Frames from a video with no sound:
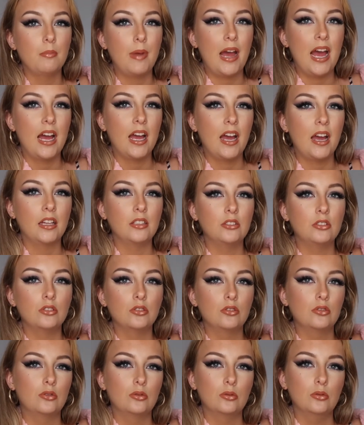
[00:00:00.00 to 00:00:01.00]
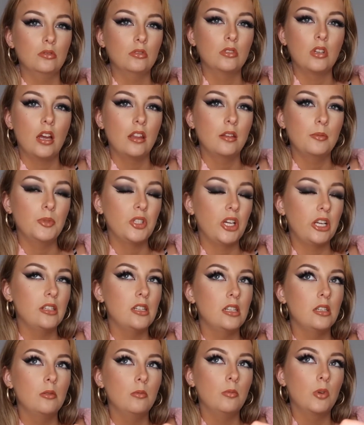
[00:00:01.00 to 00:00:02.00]
but I just don't cut them down
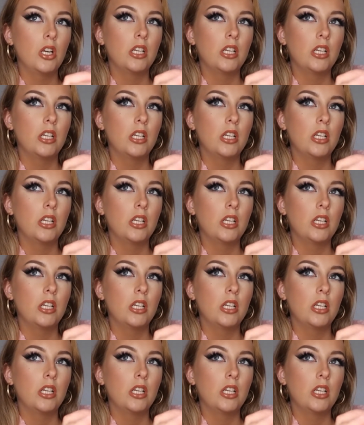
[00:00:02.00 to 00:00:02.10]
anymore.